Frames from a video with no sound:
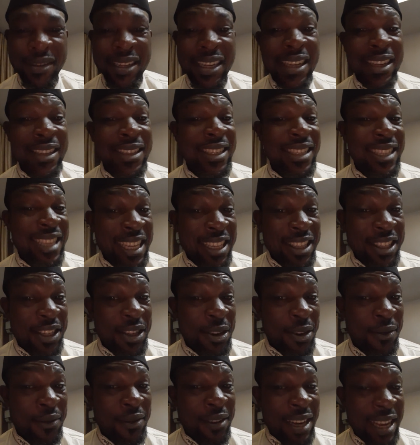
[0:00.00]
the city
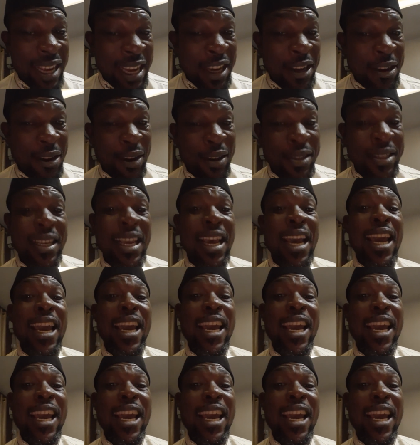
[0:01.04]
of Lagos